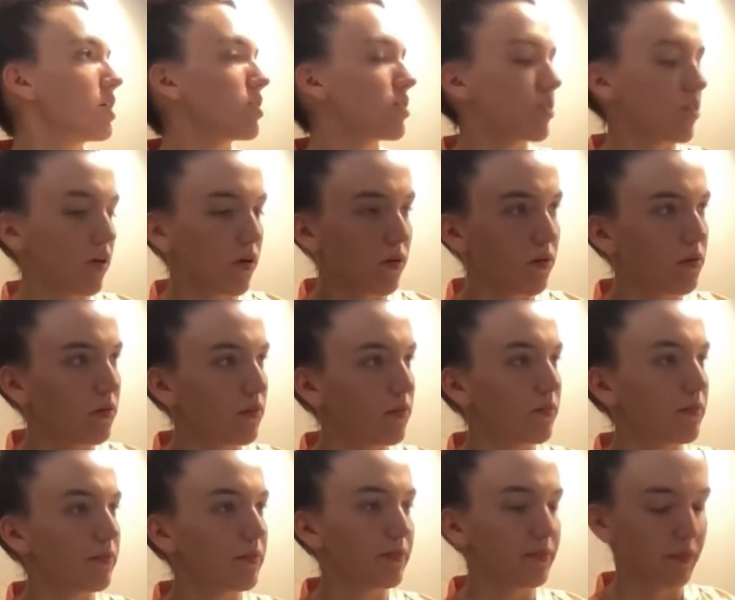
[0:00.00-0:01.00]
So
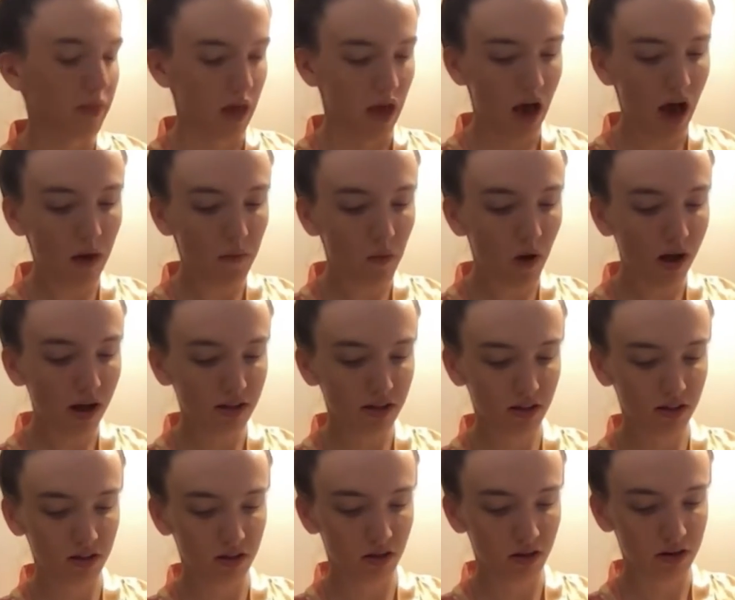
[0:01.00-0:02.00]
I want
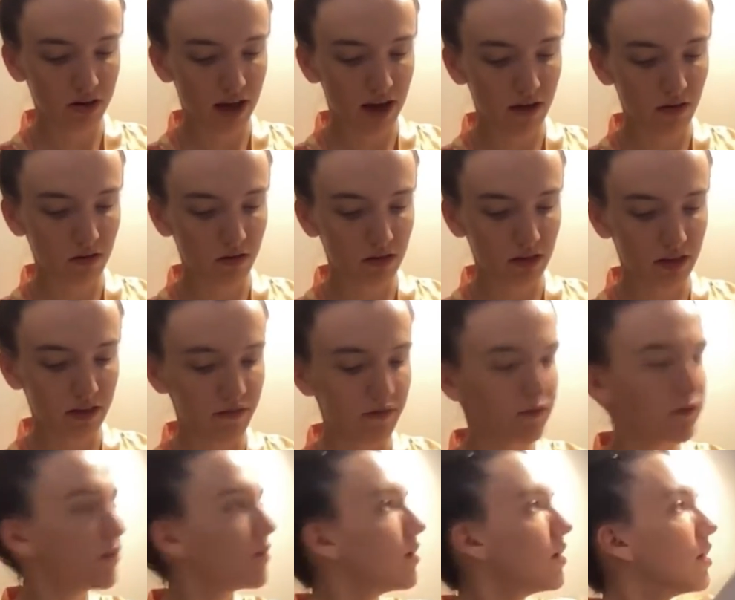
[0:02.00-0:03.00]
to learn how to live
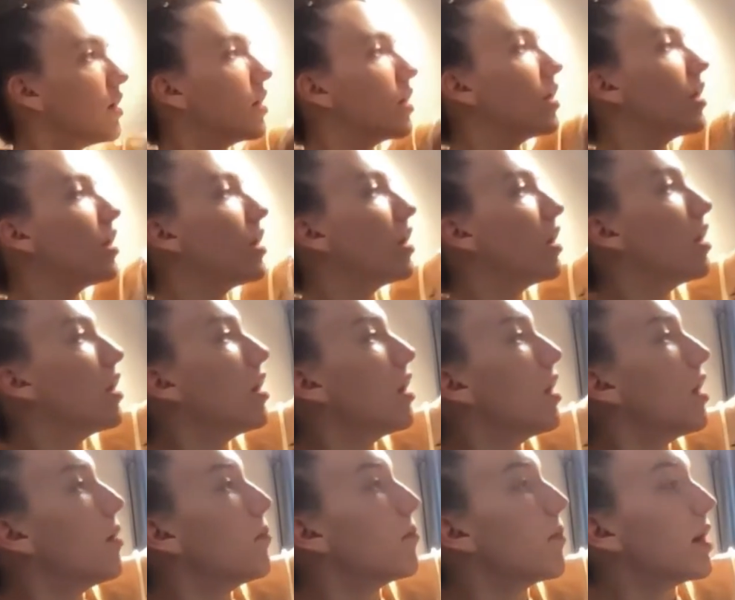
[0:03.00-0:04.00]

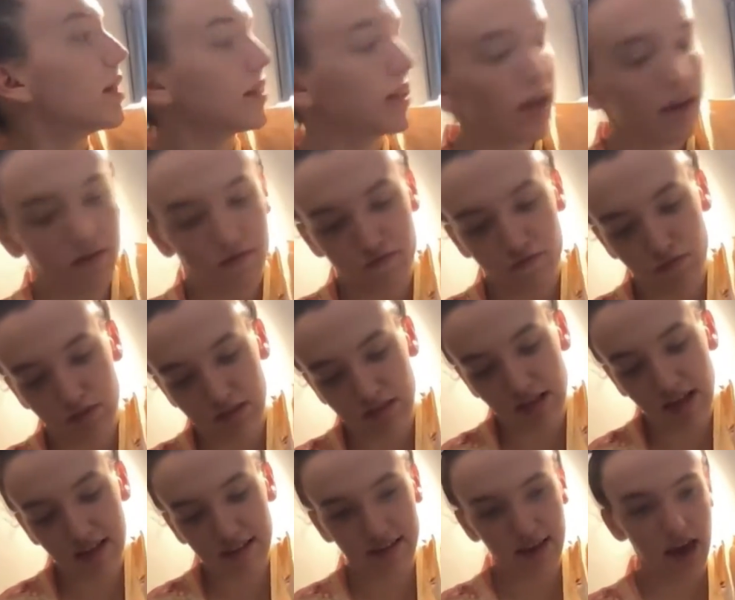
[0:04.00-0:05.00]
my life with
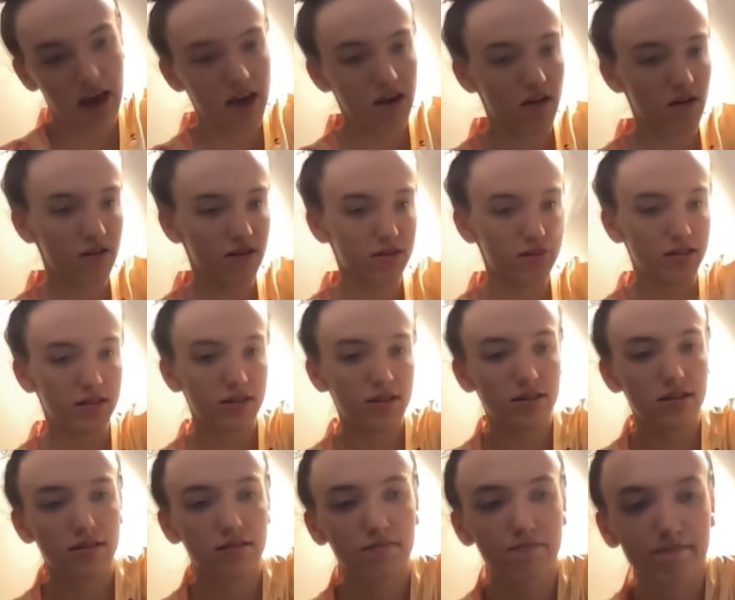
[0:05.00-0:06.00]
less chaos
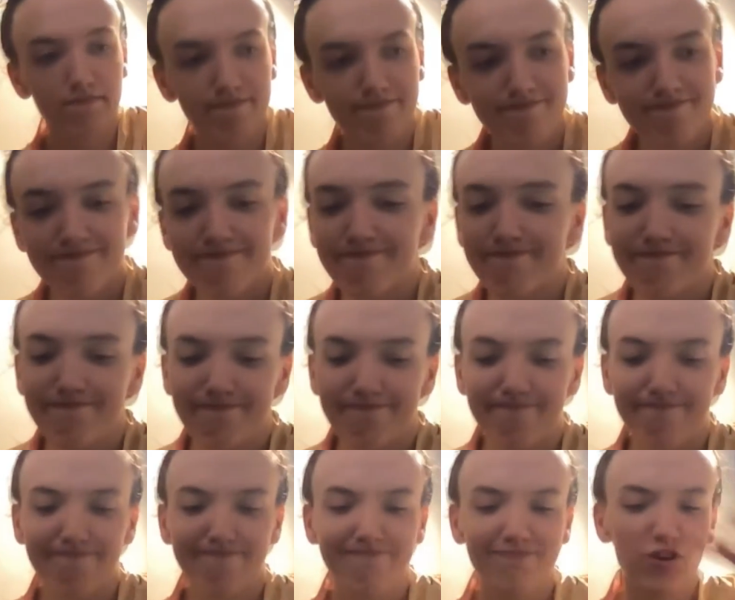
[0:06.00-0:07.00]

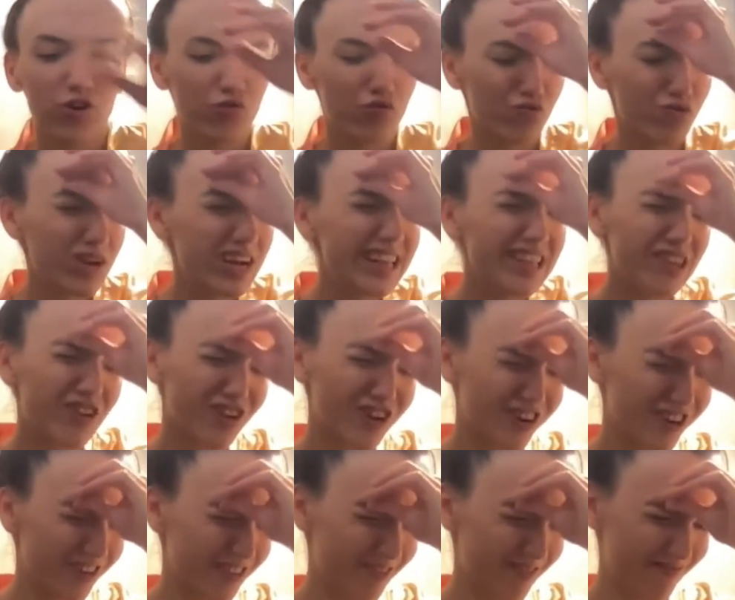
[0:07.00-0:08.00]
a relearn.